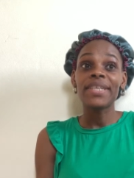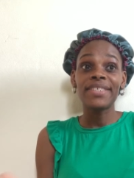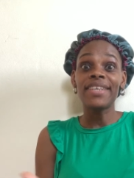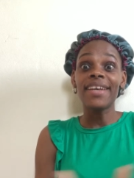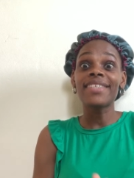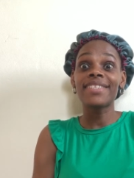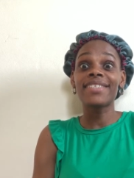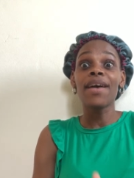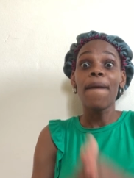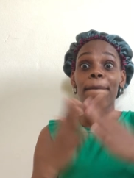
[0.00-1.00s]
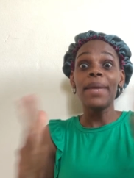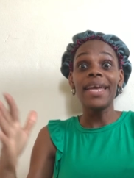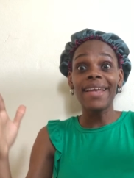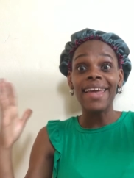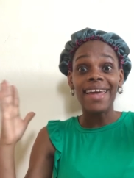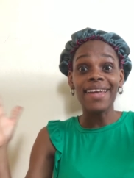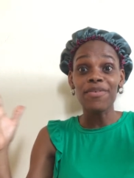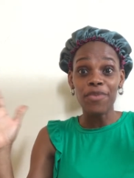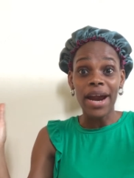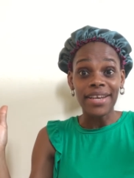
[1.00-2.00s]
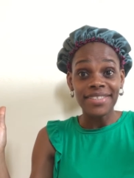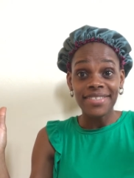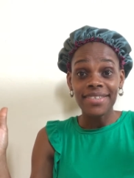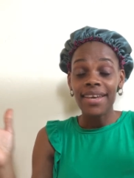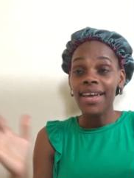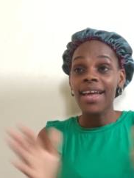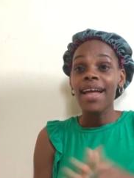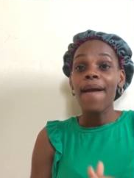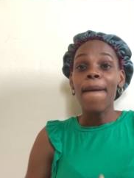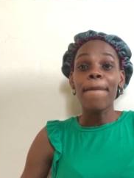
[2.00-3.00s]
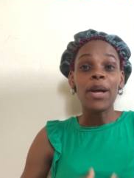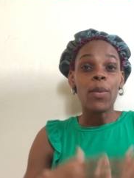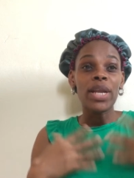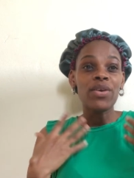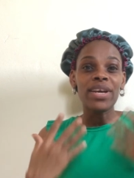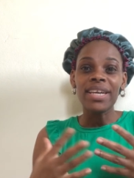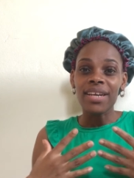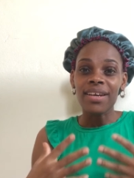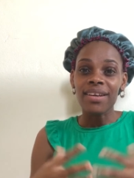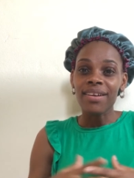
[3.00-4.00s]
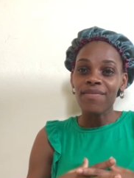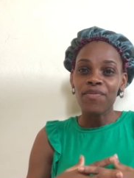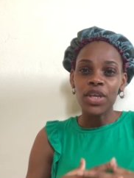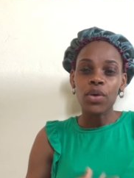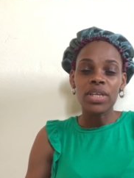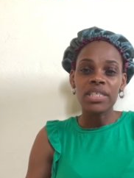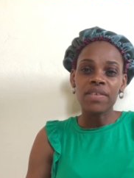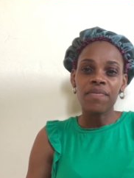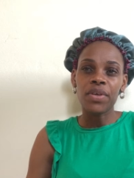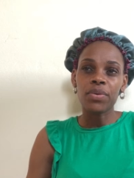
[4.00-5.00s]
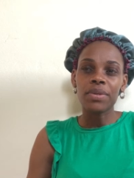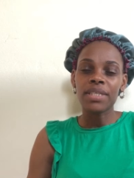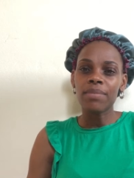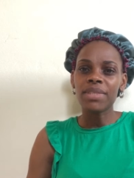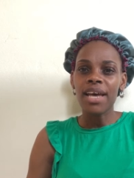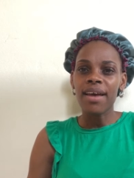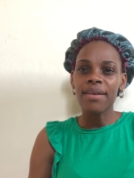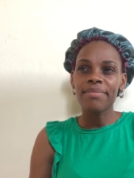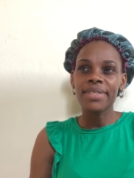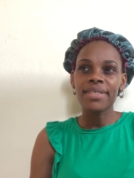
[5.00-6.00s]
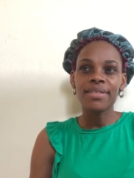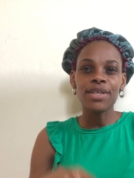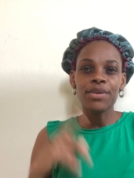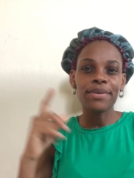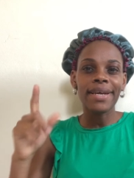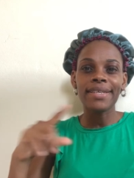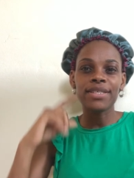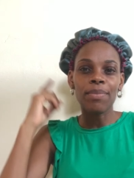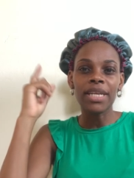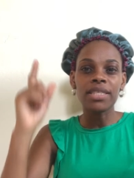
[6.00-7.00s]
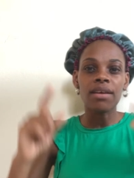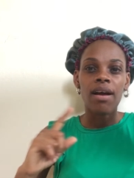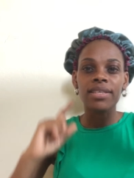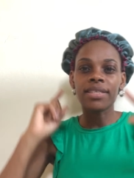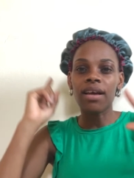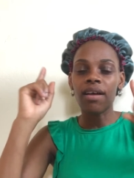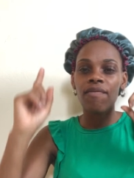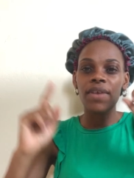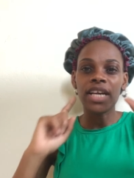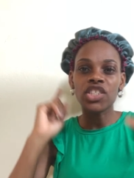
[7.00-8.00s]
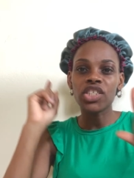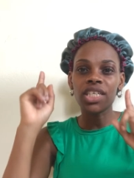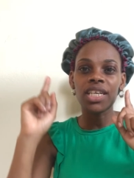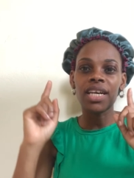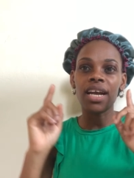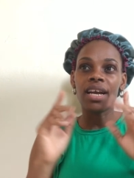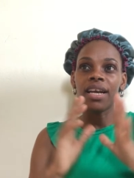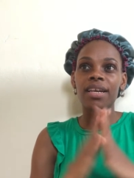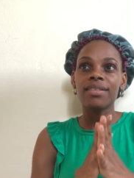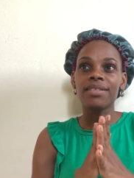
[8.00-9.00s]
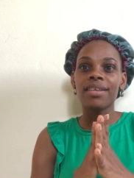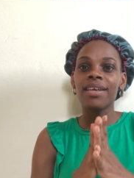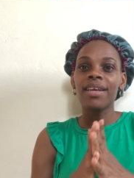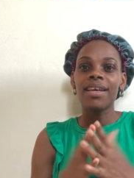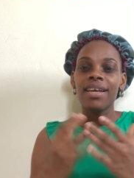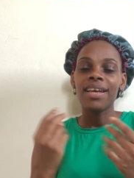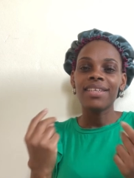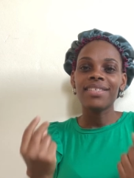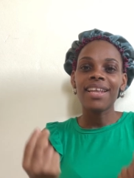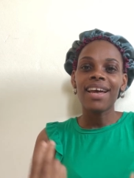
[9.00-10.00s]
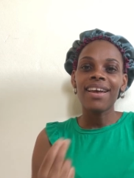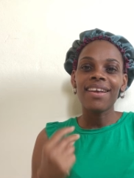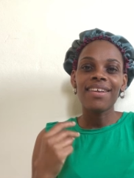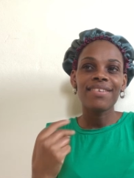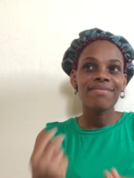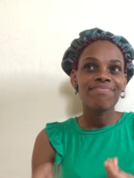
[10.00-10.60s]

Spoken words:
just make it right. But when you're in a video interview, sometimes, you know, like so many thoughts are flashing, and it's like